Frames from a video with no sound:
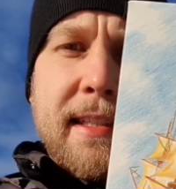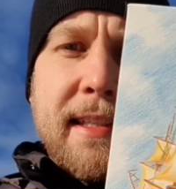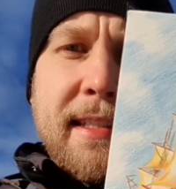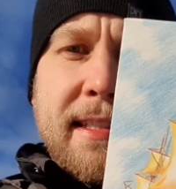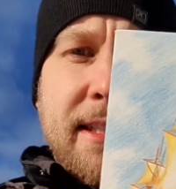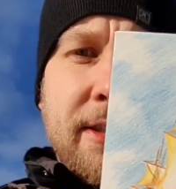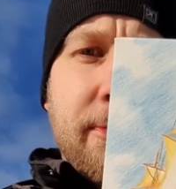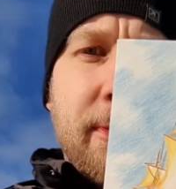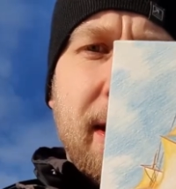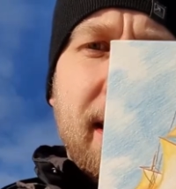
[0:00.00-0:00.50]

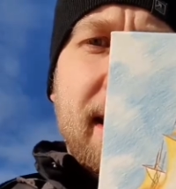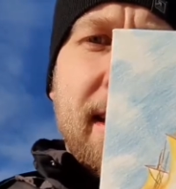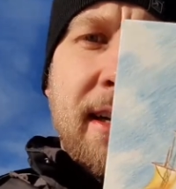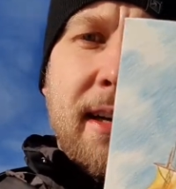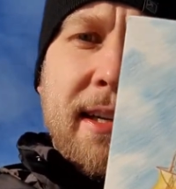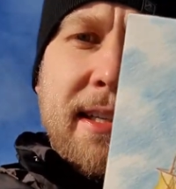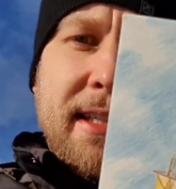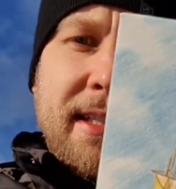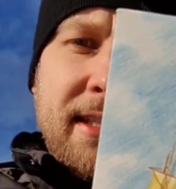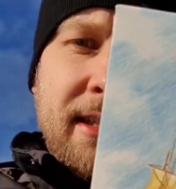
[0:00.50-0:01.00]
is really
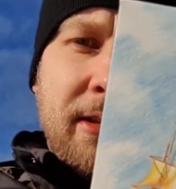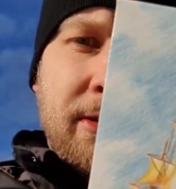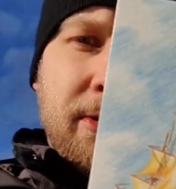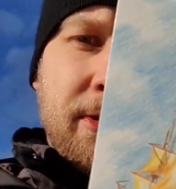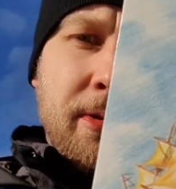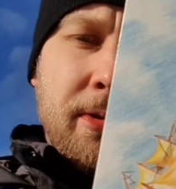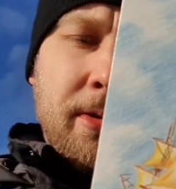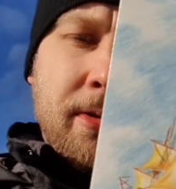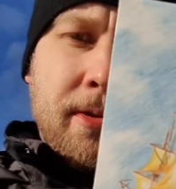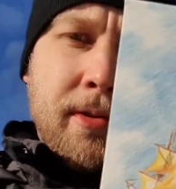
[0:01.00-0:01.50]
nice. Look,
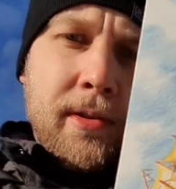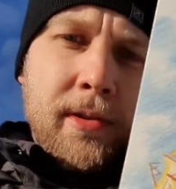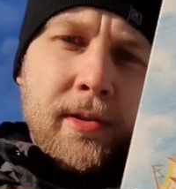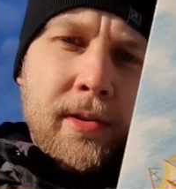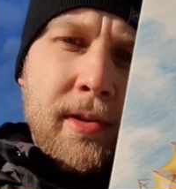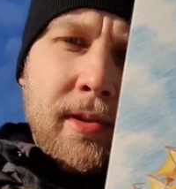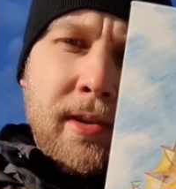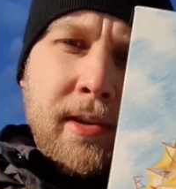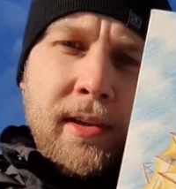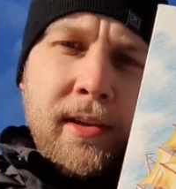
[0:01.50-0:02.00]

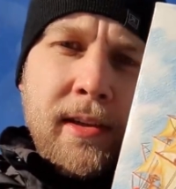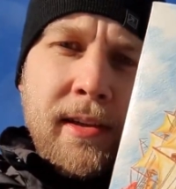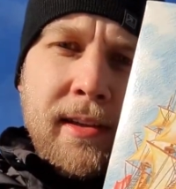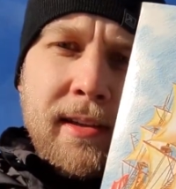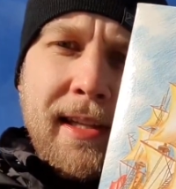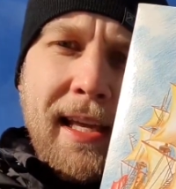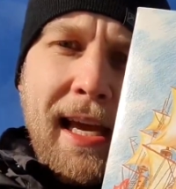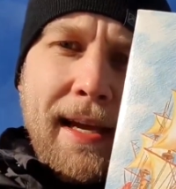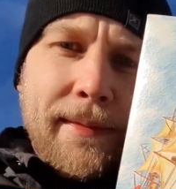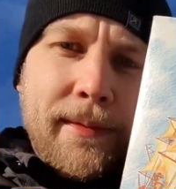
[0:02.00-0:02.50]

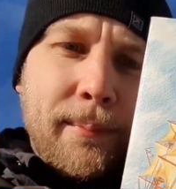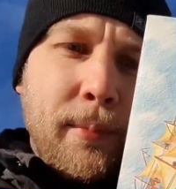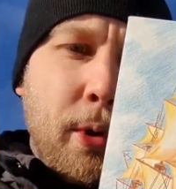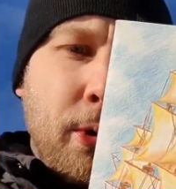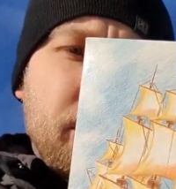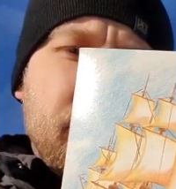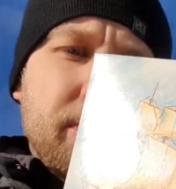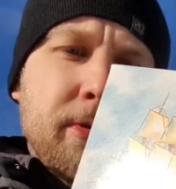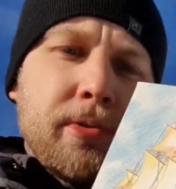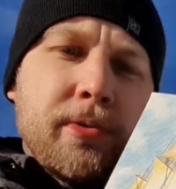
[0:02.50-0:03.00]
they have a
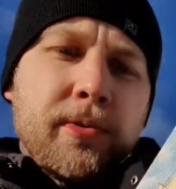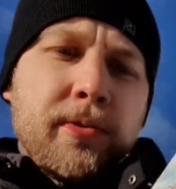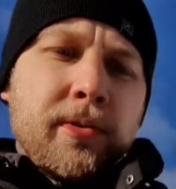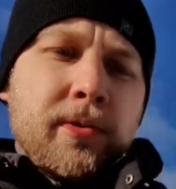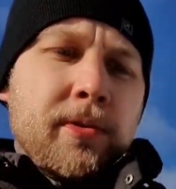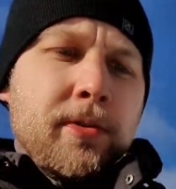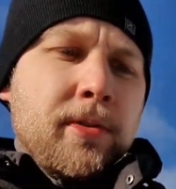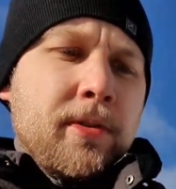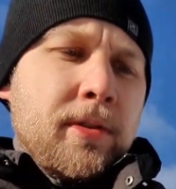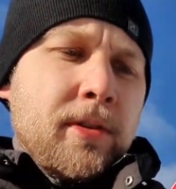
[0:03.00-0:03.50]
boat
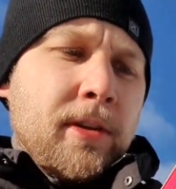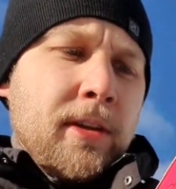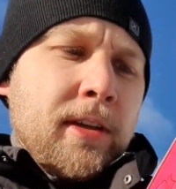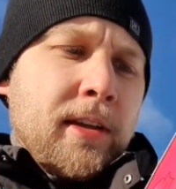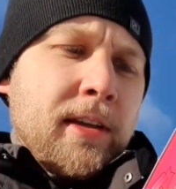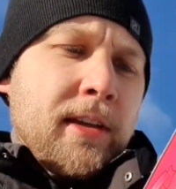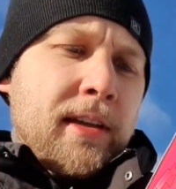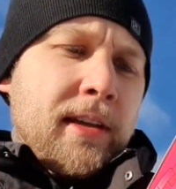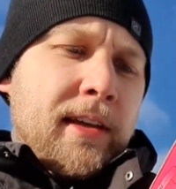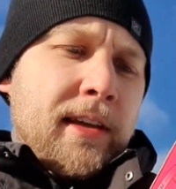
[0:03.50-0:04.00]

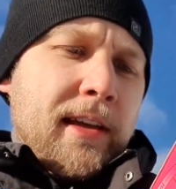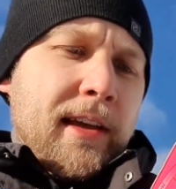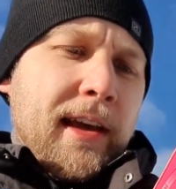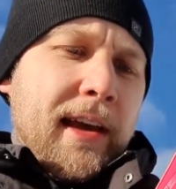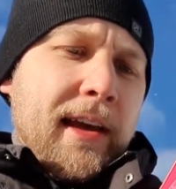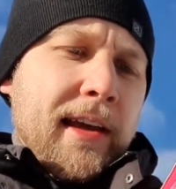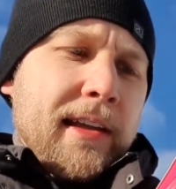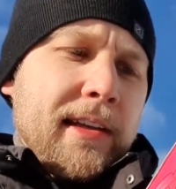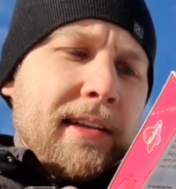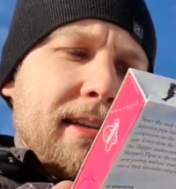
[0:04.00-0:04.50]

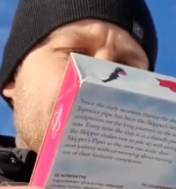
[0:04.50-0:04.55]
and